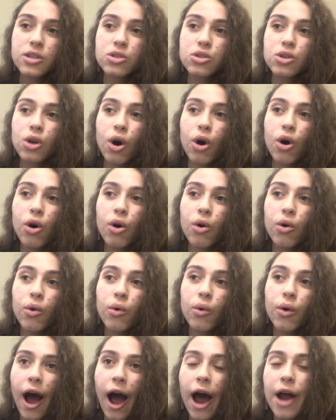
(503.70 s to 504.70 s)

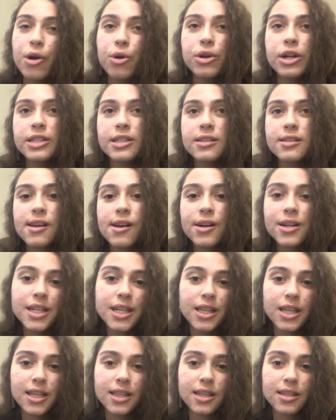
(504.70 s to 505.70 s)
So I don't
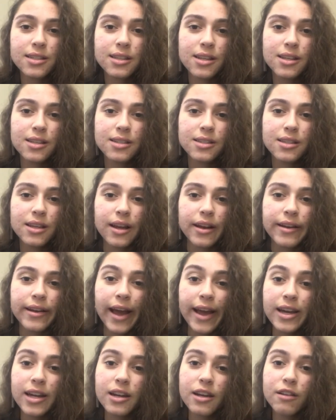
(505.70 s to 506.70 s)
necessarily think this is
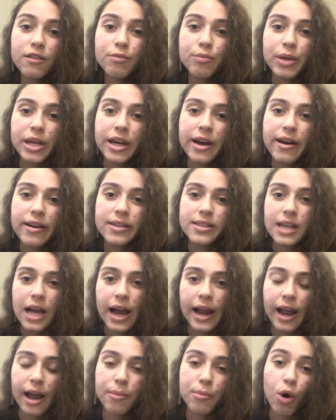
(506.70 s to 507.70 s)
negative, because
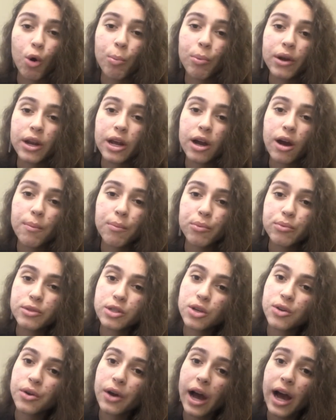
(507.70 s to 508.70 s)
I am opening up
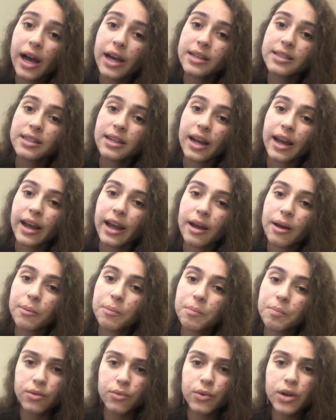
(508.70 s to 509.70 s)
to you guys, and I
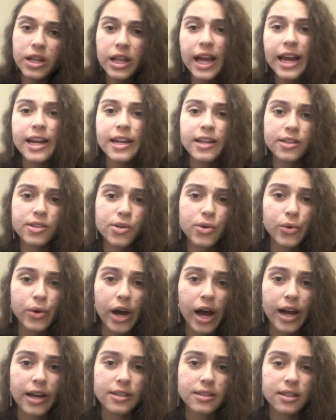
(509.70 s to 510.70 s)
am relating to you
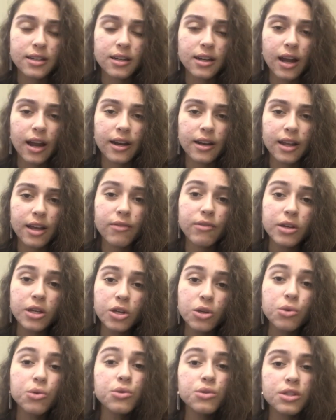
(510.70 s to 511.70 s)
guys, and giving
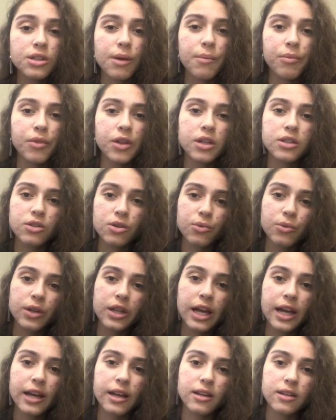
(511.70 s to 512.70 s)
you something to
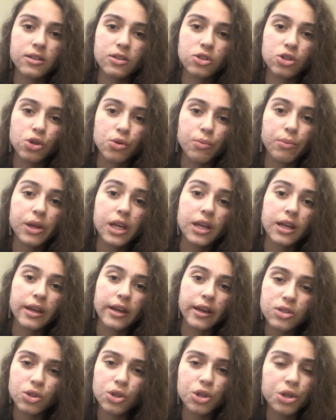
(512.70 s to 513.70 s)
relate to
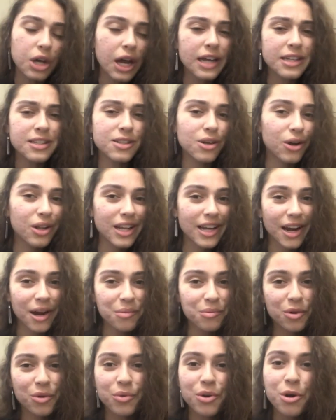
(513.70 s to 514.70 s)
me, so you guys know like
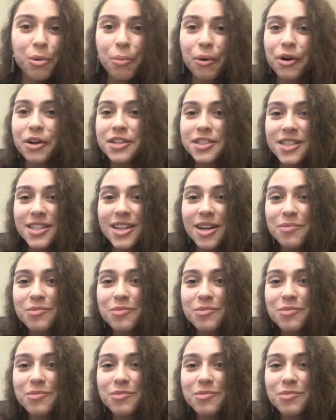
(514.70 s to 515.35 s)
I'm a real person.